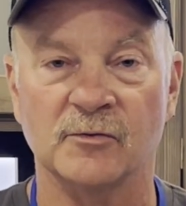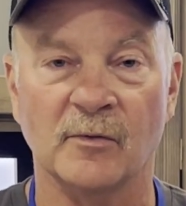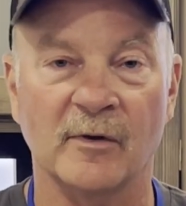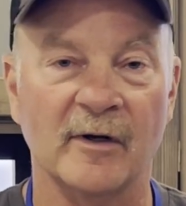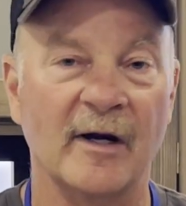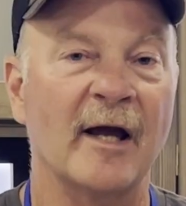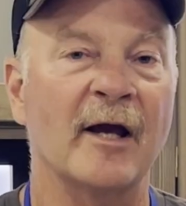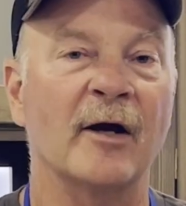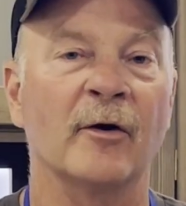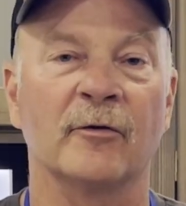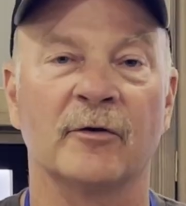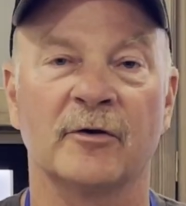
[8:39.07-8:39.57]
When
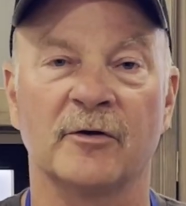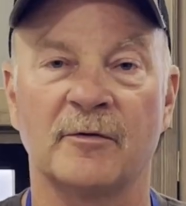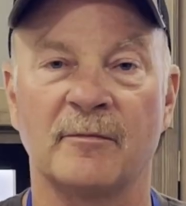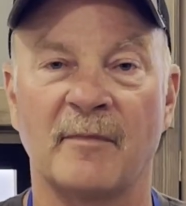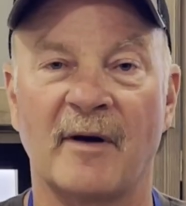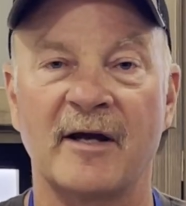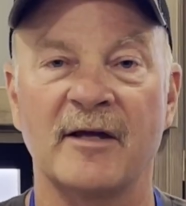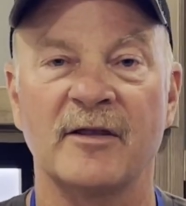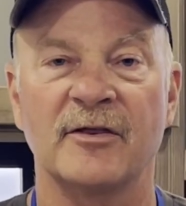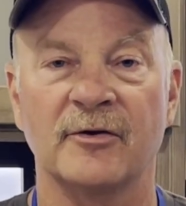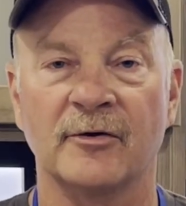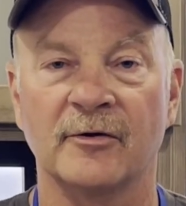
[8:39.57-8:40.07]
I ordered
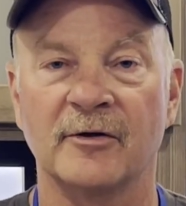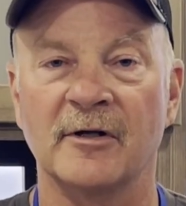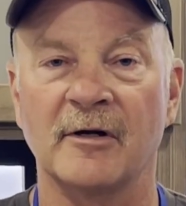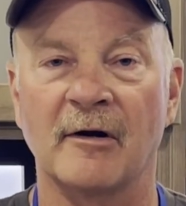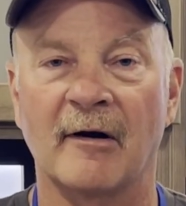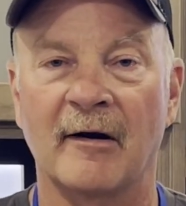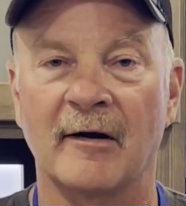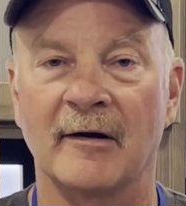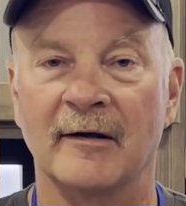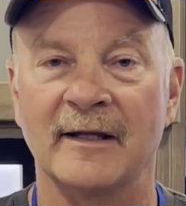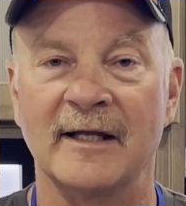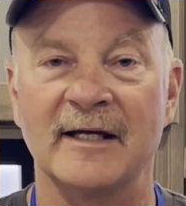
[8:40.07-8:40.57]
my 30
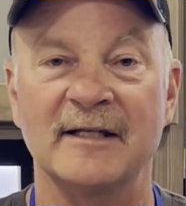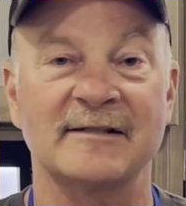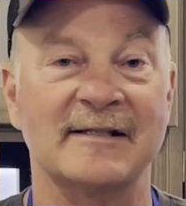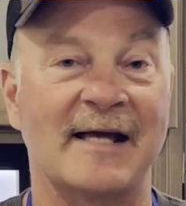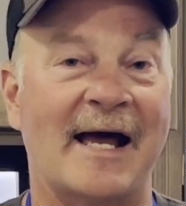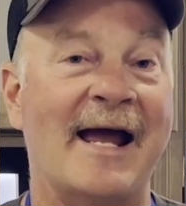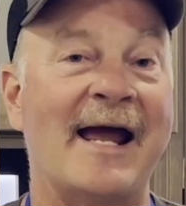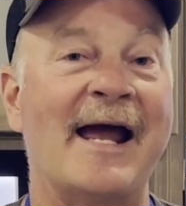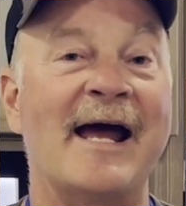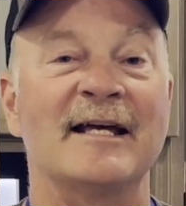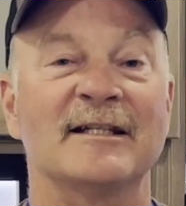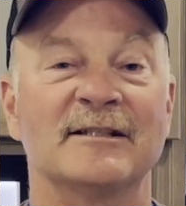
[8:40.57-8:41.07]
RLS,
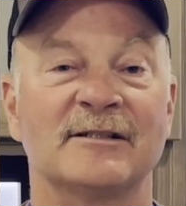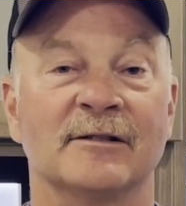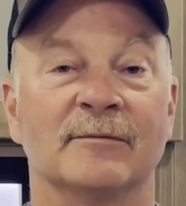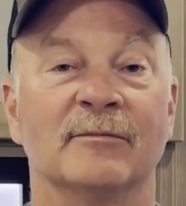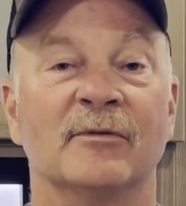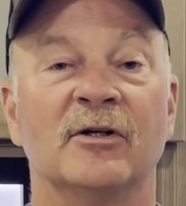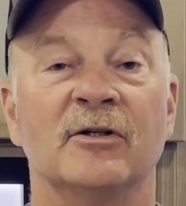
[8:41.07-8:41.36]
I asked them,